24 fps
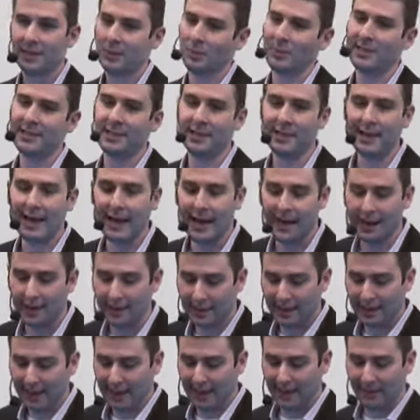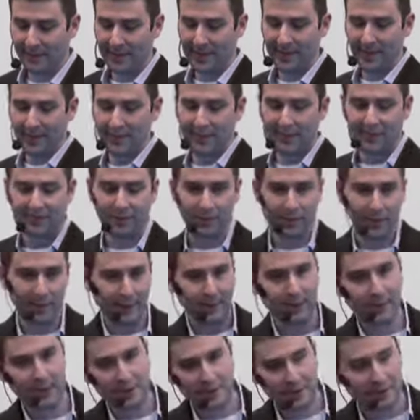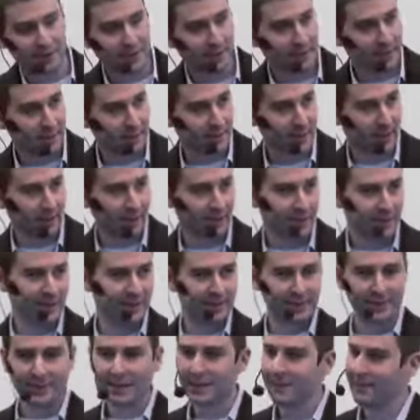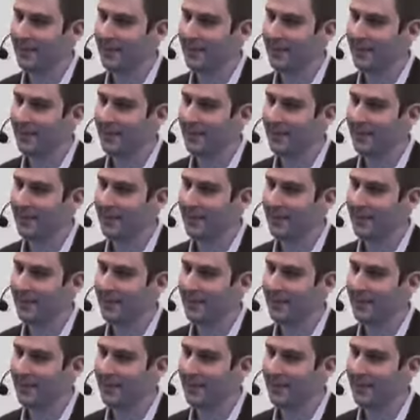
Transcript: We did that at eMedia before and our other sister companies,